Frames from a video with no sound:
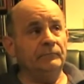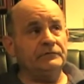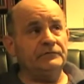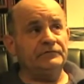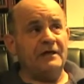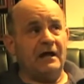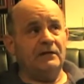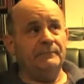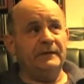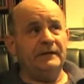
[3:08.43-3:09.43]
which is not
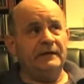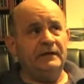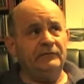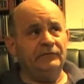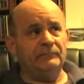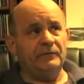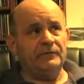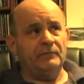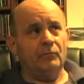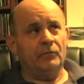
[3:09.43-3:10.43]
going to be easy with
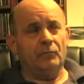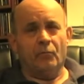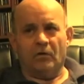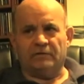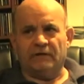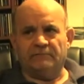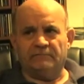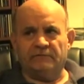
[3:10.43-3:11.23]
all the work that